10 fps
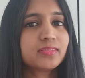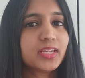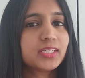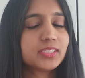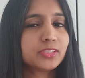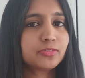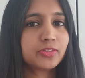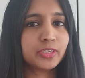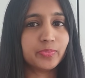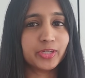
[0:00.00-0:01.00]
hit
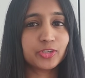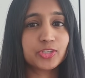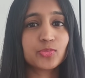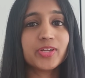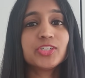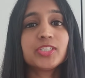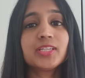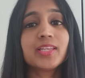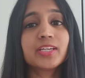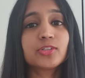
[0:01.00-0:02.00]
different because when
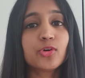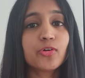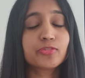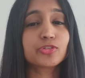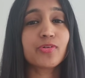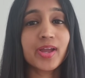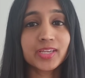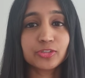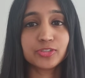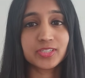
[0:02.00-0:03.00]
she let go of
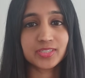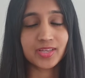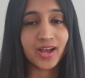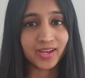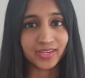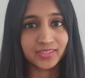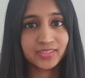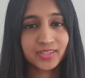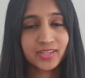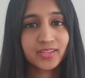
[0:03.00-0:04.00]
trying to decide